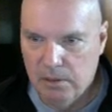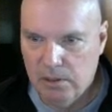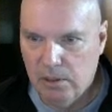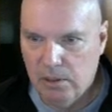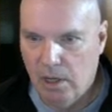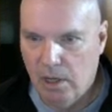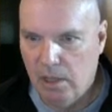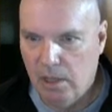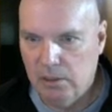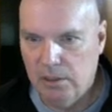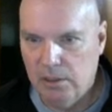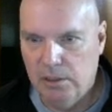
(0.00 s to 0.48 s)

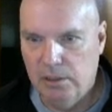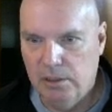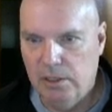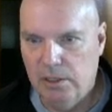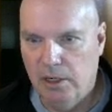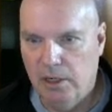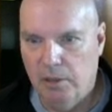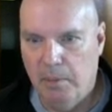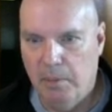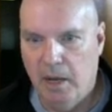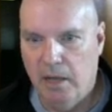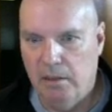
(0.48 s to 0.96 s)
talks
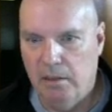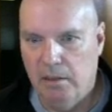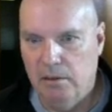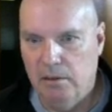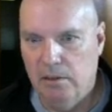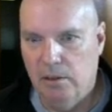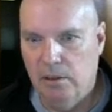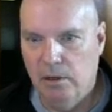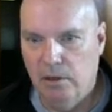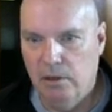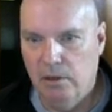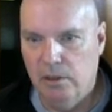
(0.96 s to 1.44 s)
here about,
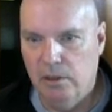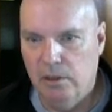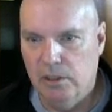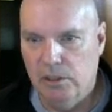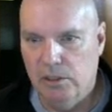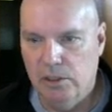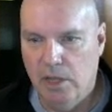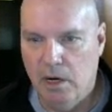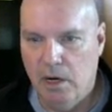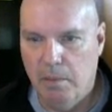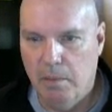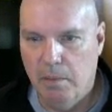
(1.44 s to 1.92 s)
you know, you can
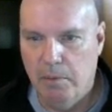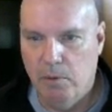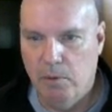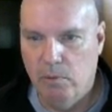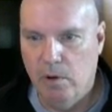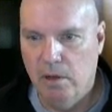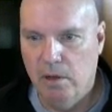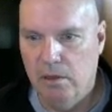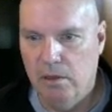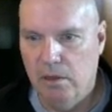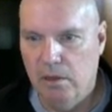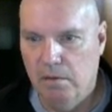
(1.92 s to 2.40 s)
set up a
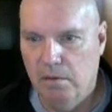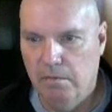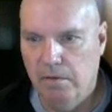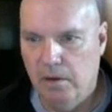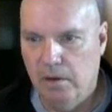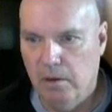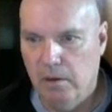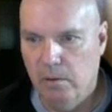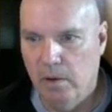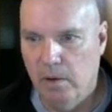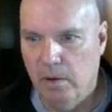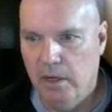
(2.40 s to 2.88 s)
run
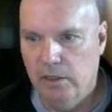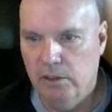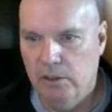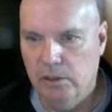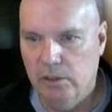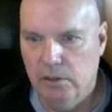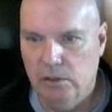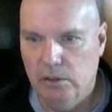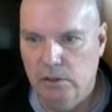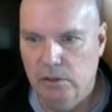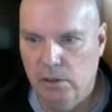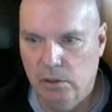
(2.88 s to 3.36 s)

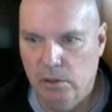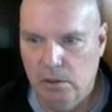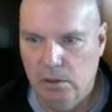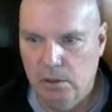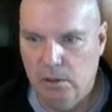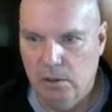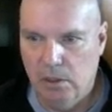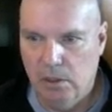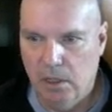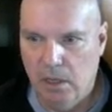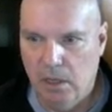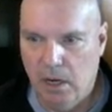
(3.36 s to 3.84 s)
configuration so
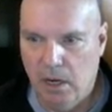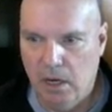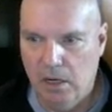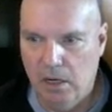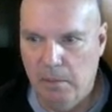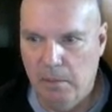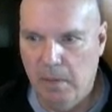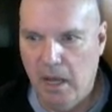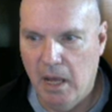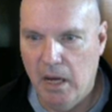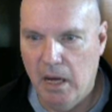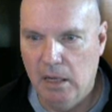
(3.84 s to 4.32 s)
you can
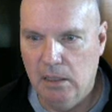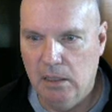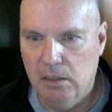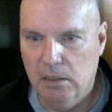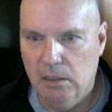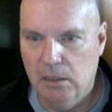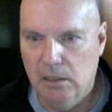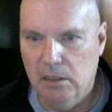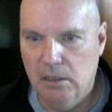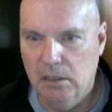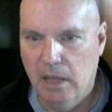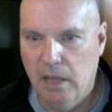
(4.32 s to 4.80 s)

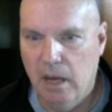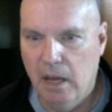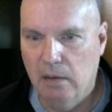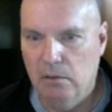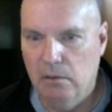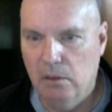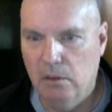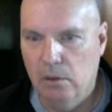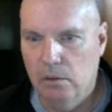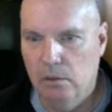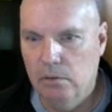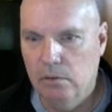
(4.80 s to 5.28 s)
automatically
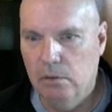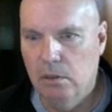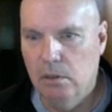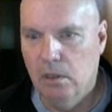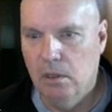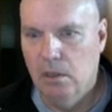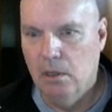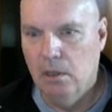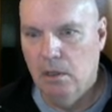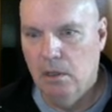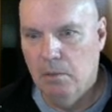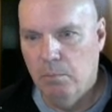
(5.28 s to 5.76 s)
download
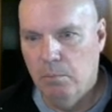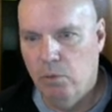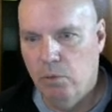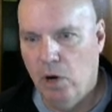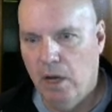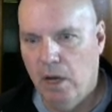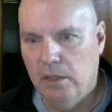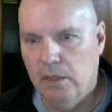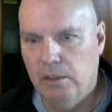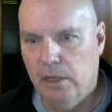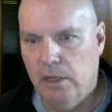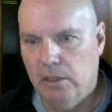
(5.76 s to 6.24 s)

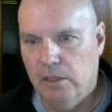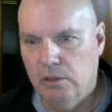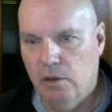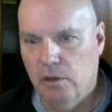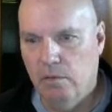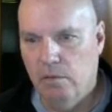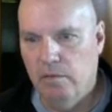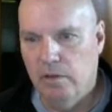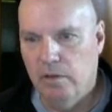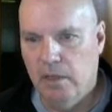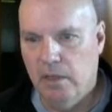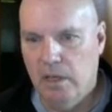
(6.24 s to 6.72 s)
projects
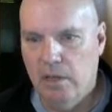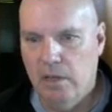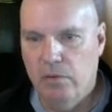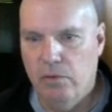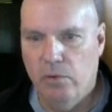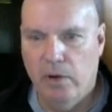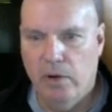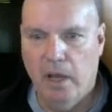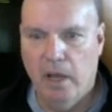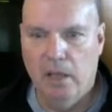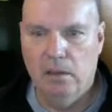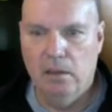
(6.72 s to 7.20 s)
over the
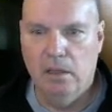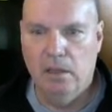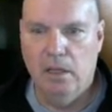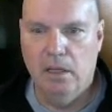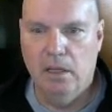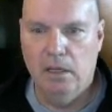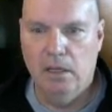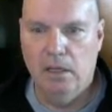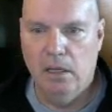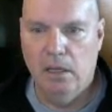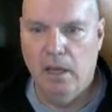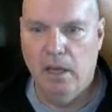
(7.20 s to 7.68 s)
Ethernet
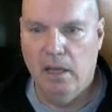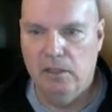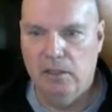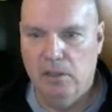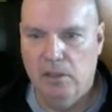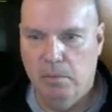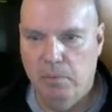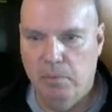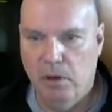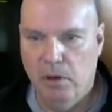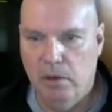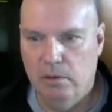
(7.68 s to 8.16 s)
link as
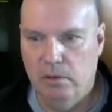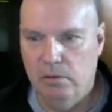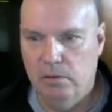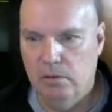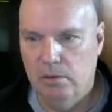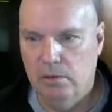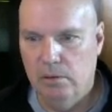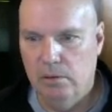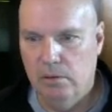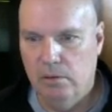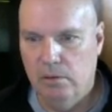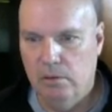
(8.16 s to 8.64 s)

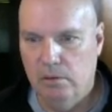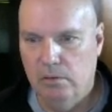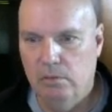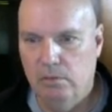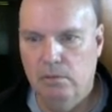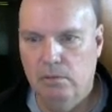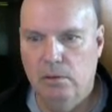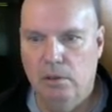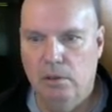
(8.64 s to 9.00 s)
opposed to, you